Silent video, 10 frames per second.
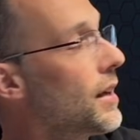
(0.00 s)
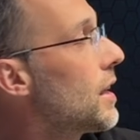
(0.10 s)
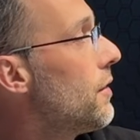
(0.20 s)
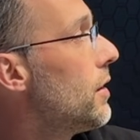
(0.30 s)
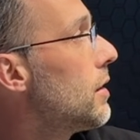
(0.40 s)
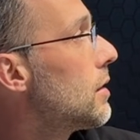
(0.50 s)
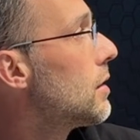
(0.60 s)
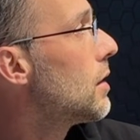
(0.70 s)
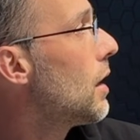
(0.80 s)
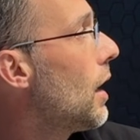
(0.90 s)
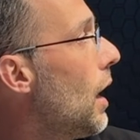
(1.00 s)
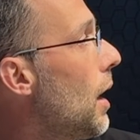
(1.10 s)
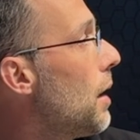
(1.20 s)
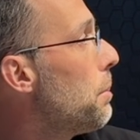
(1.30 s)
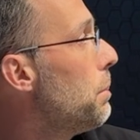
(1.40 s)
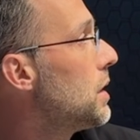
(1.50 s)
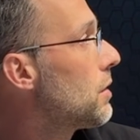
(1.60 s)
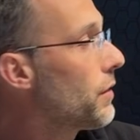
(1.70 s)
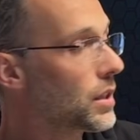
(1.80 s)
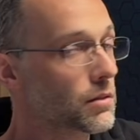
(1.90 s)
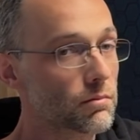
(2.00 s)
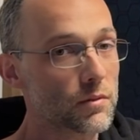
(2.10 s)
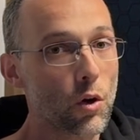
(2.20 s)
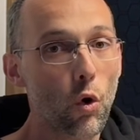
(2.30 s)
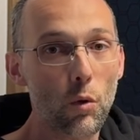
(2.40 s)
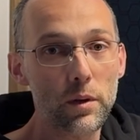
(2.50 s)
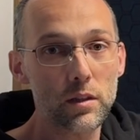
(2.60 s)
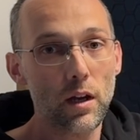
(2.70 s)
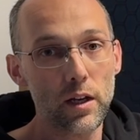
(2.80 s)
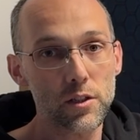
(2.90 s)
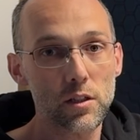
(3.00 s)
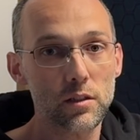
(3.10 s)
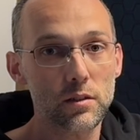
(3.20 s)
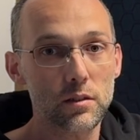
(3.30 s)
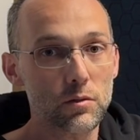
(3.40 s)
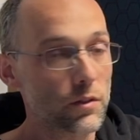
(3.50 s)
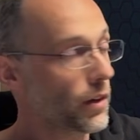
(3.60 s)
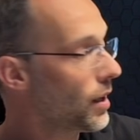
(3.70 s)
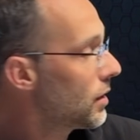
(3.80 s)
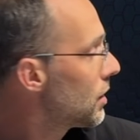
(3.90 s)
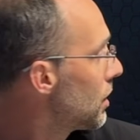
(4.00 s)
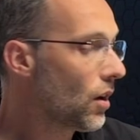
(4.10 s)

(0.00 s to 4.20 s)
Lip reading: give it a bit of a homey touch to the van.